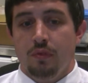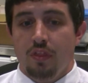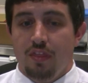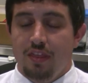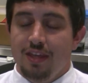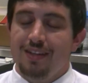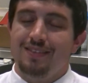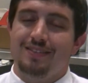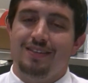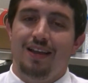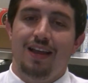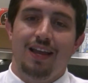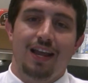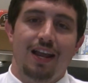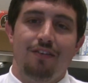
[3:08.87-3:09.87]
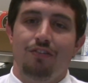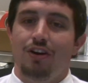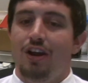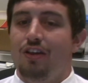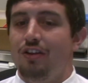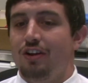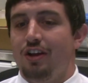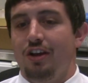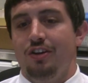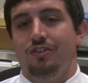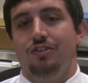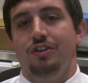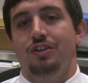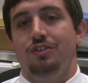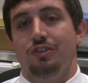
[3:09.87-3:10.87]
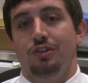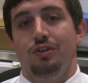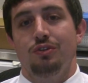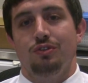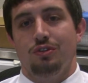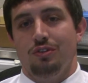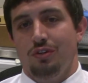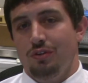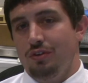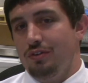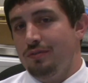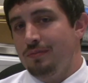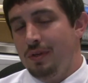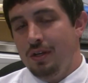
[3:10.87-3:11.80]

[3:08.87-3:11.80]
Then saying every other country is a loser,